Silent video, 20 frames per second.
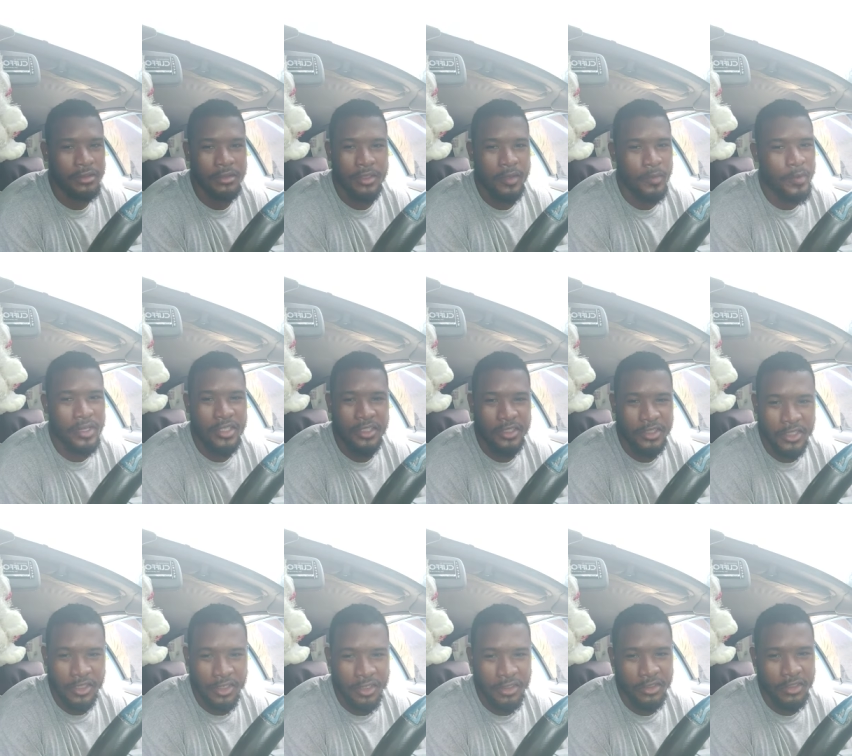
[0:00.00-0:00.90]
immediately
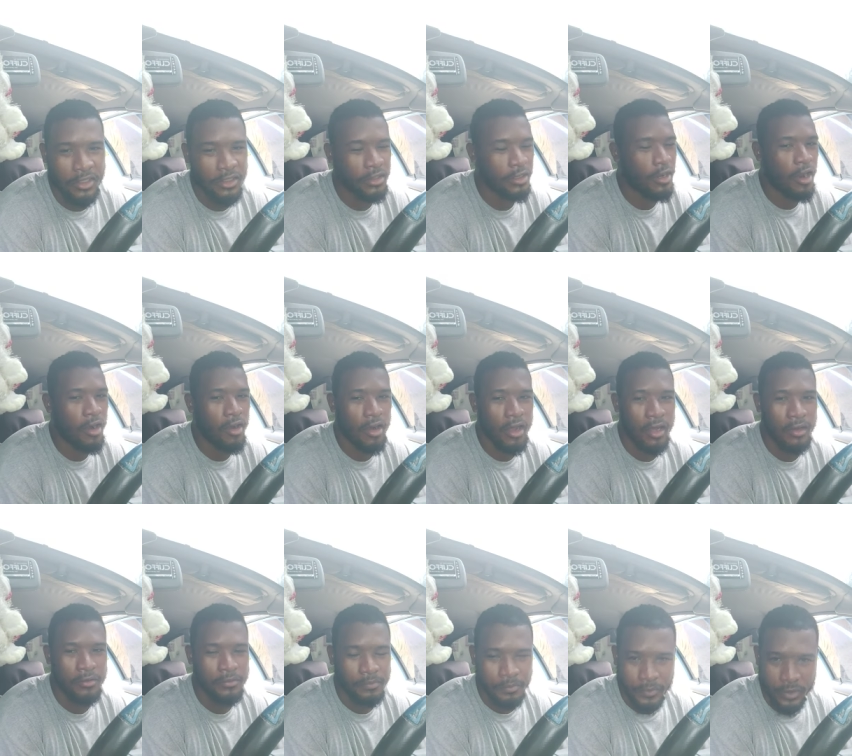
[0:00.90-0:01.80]
turned turn the car
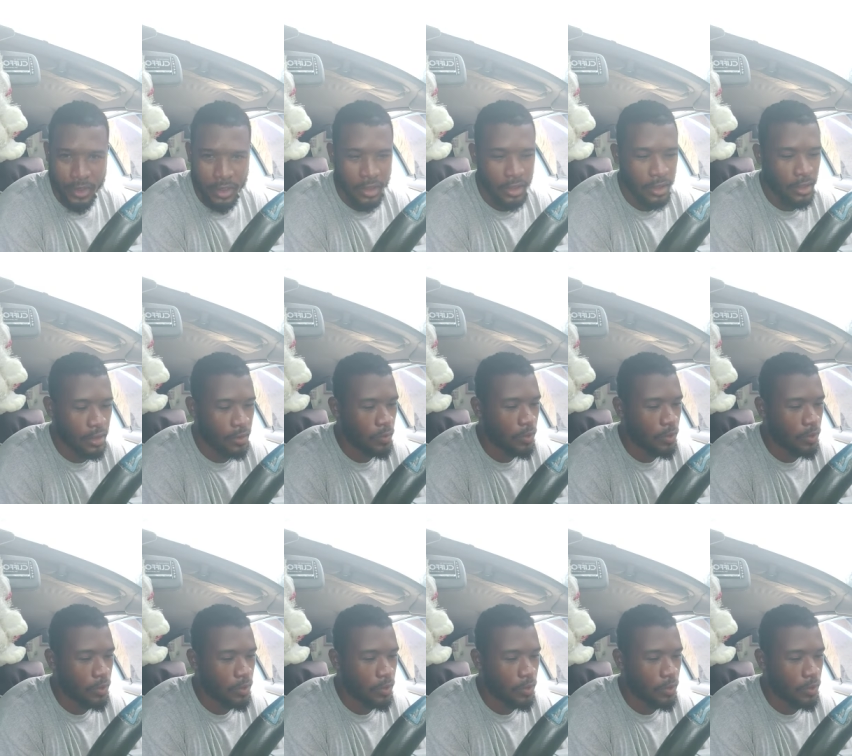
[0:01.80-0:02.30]
off uh,